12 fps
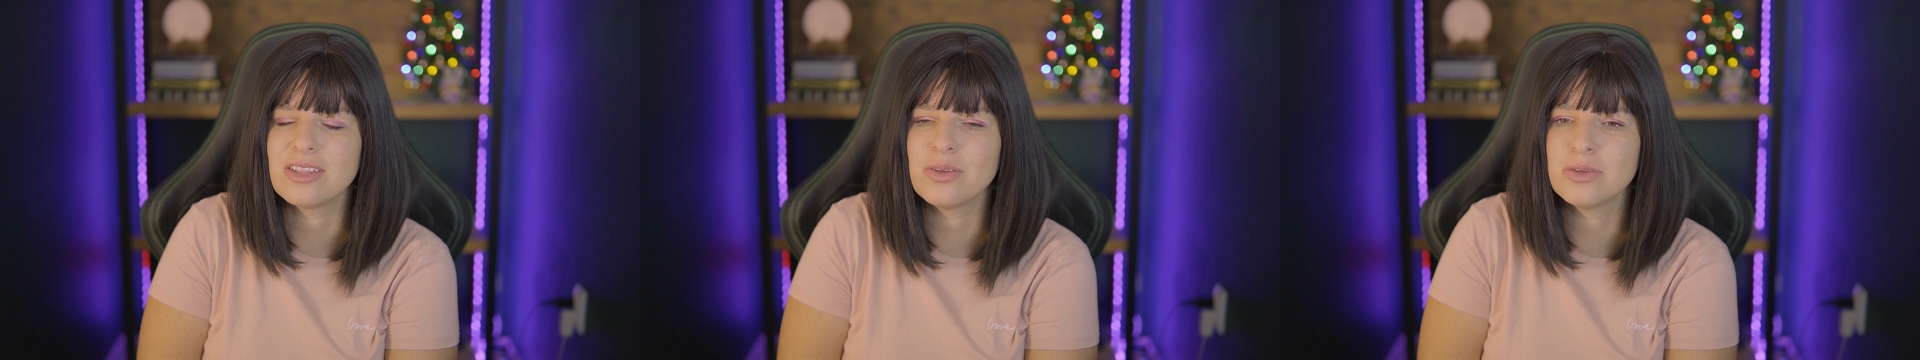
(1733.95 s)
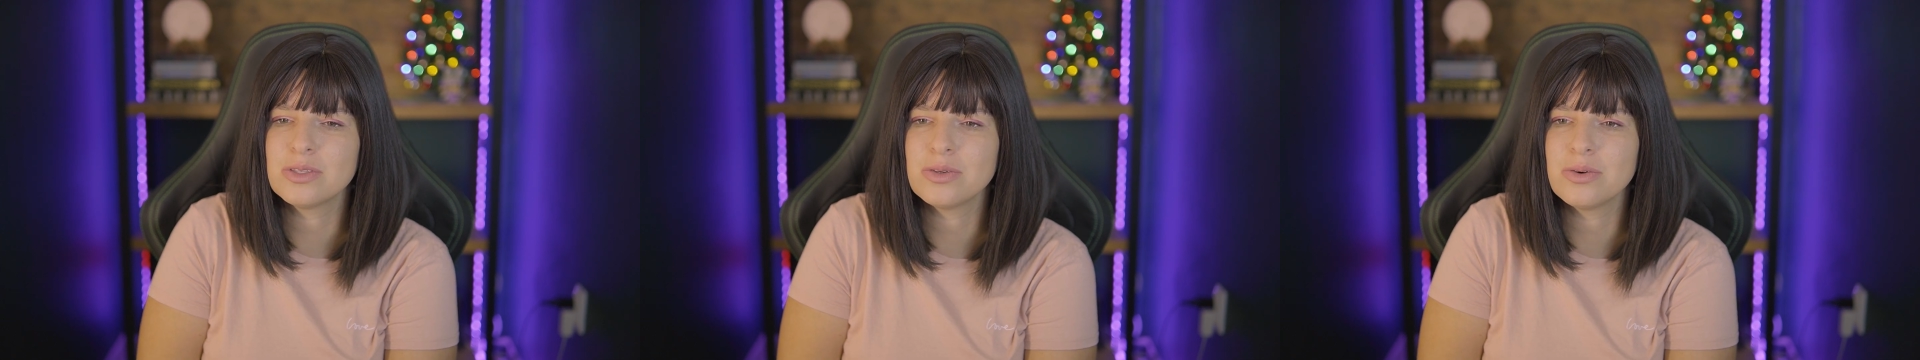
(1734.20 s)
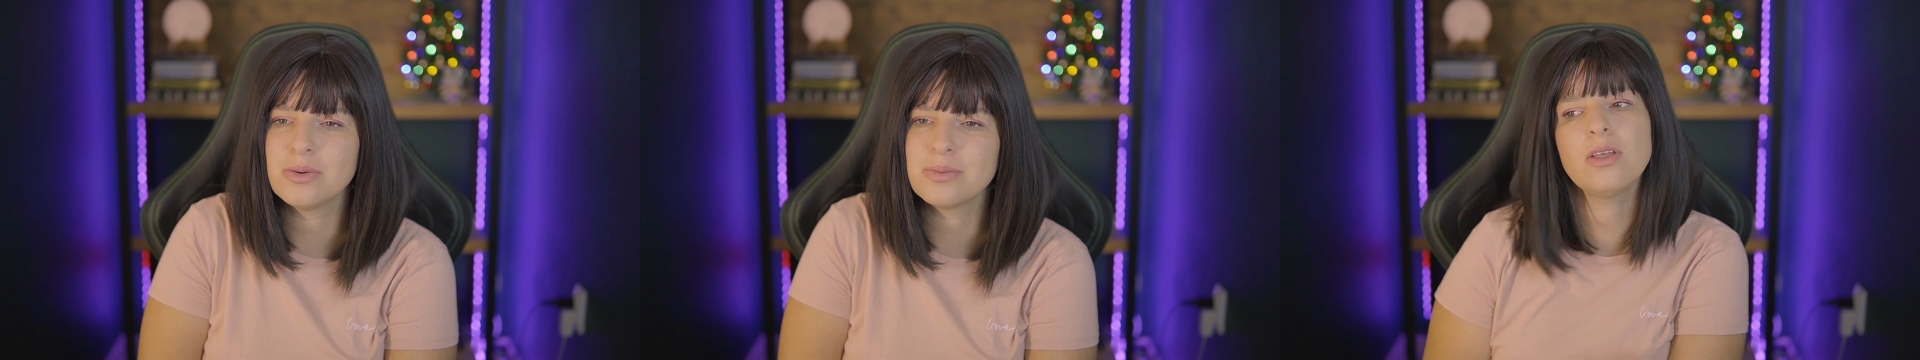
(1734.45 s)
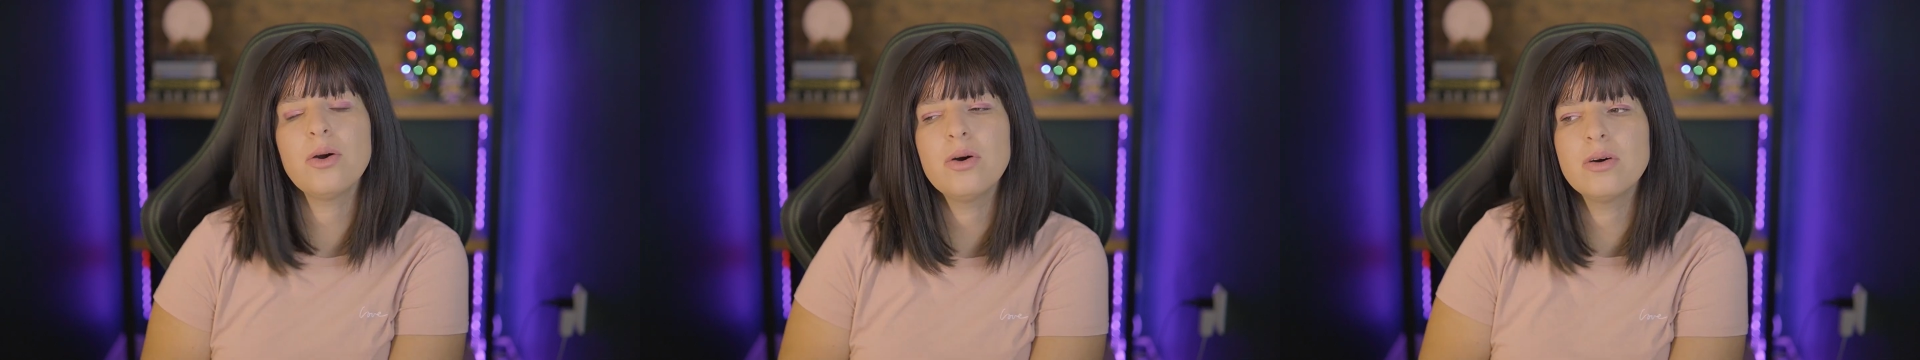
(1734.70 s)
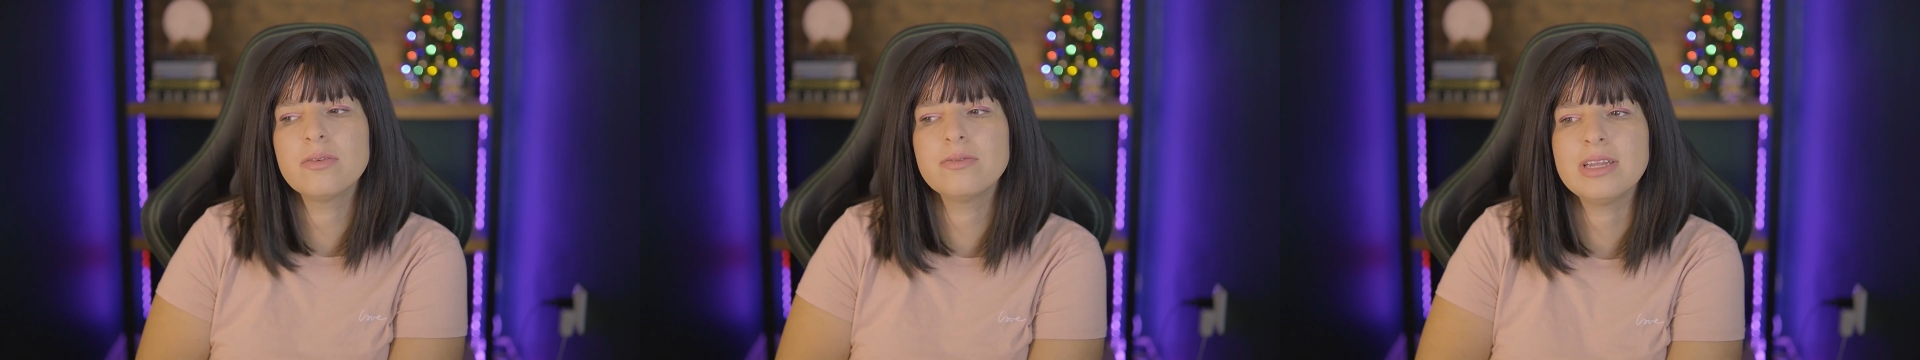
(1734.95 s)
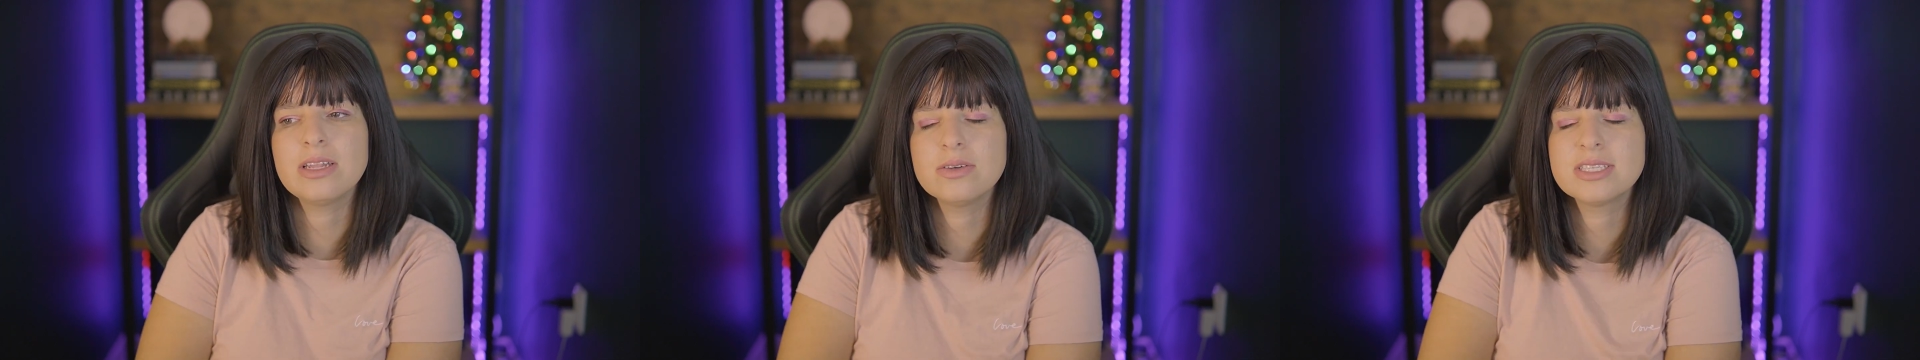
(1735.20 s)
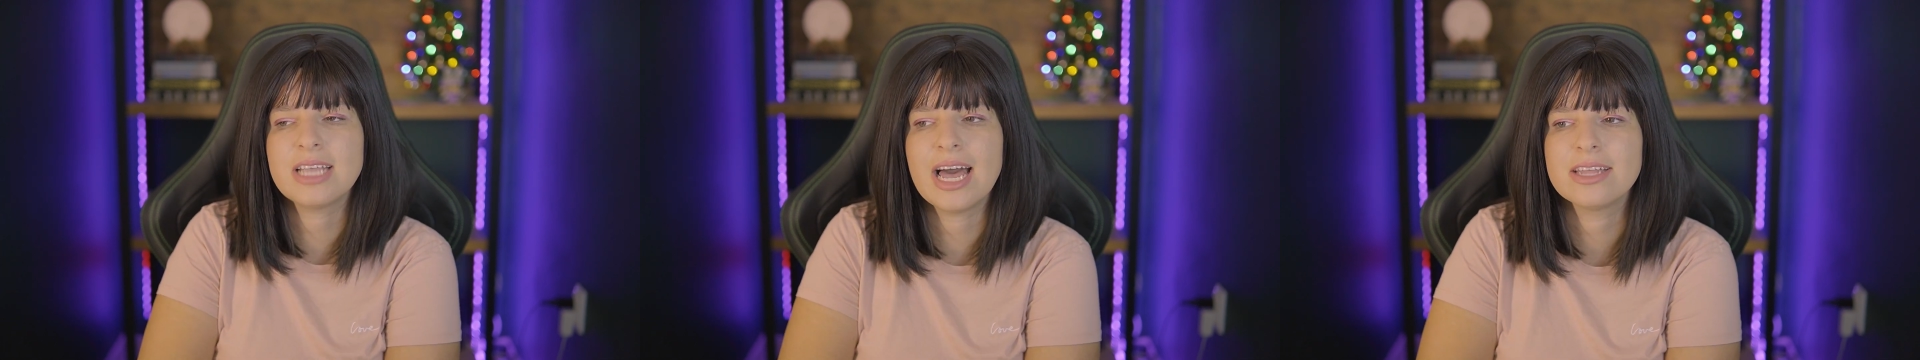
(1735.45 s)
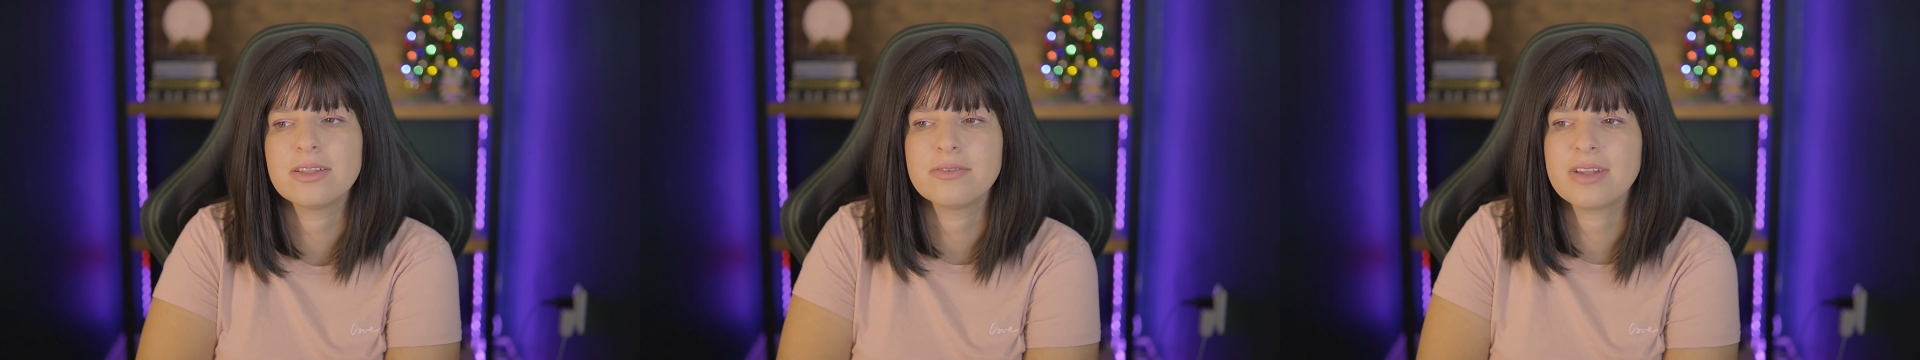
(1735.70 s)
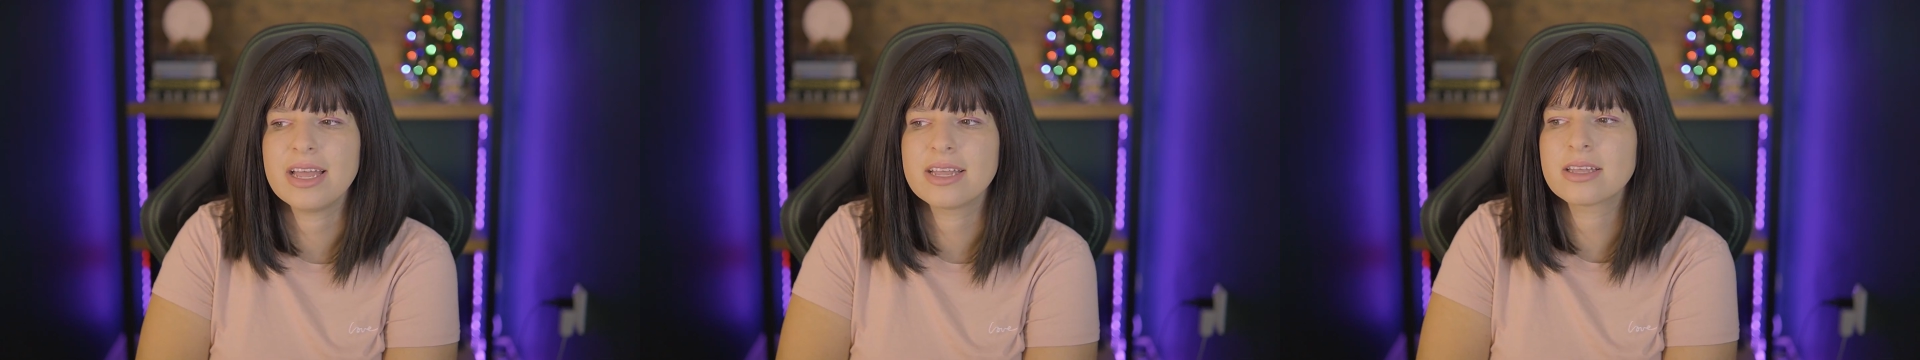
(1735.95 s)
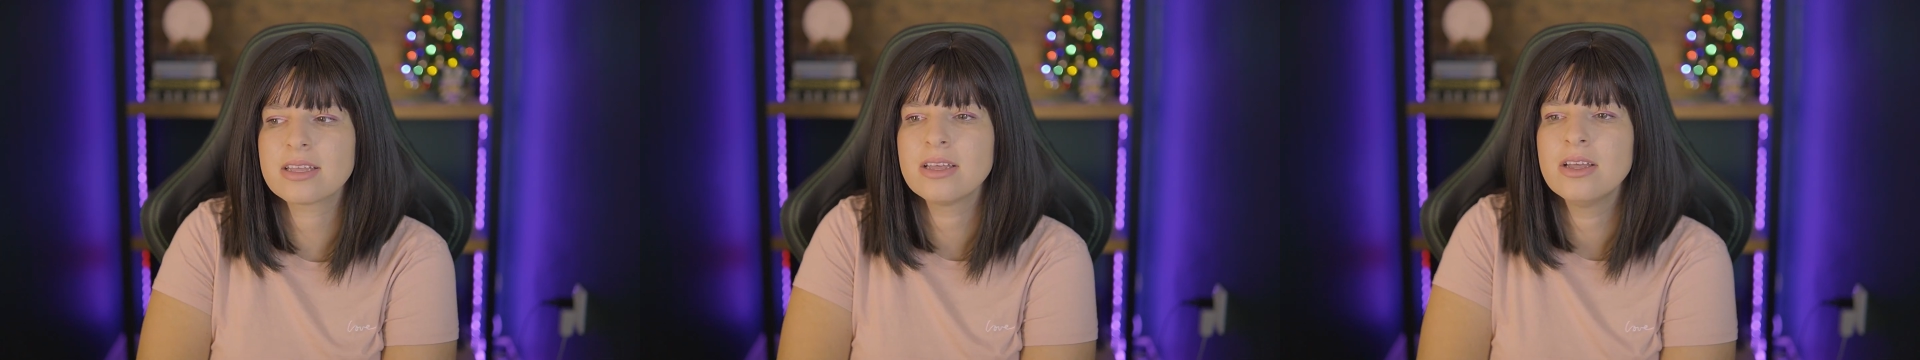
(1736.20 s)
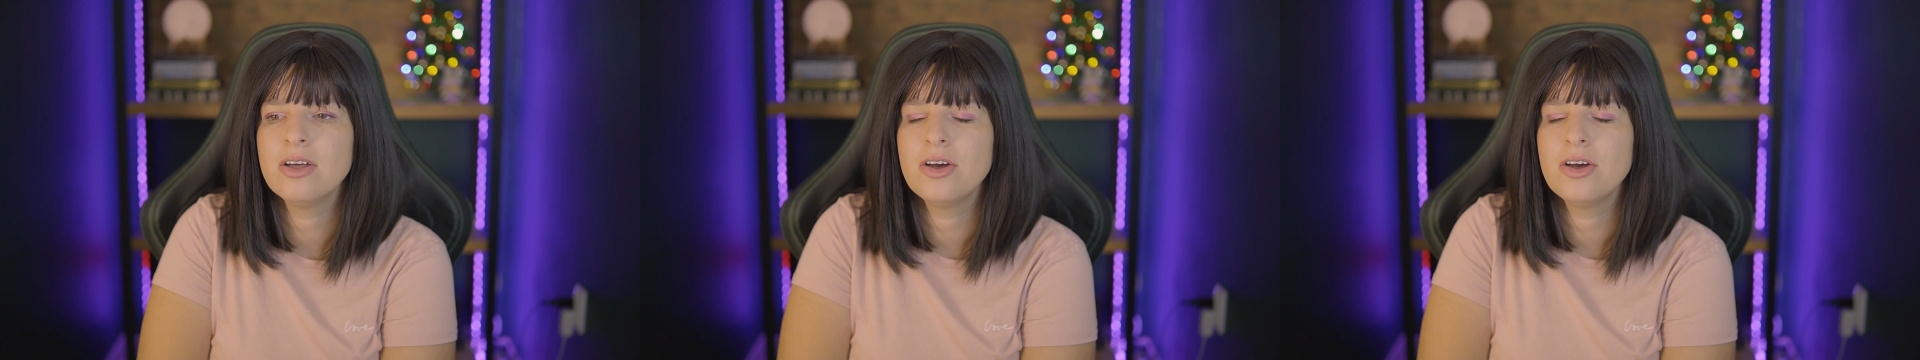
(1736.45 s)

And also the whole Willow side of like